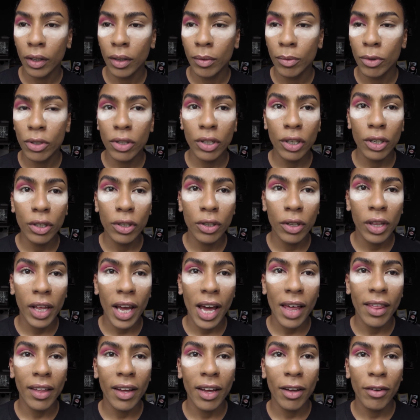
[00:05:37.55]
I'm just going to do the
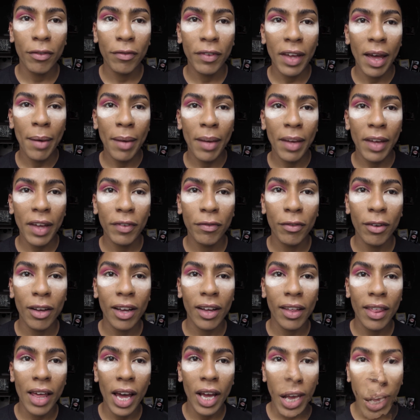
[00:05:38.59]
other eye off camera.
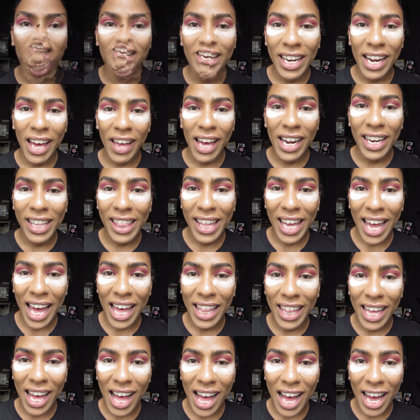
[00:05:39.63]
So I've added the
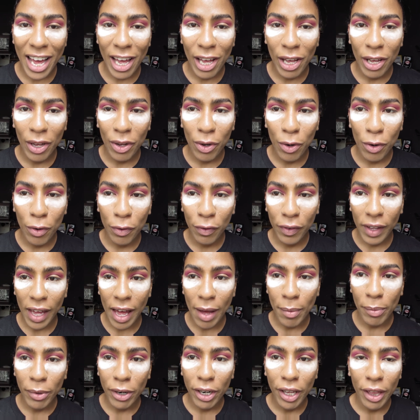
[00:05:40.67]
other eye off
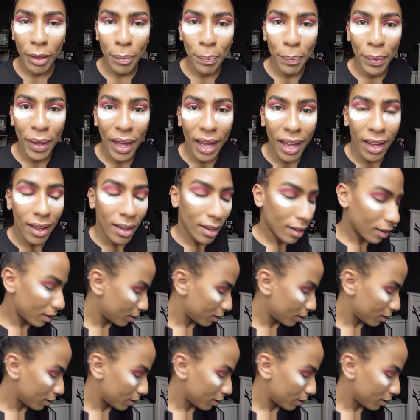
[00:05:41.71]
camera, the pink.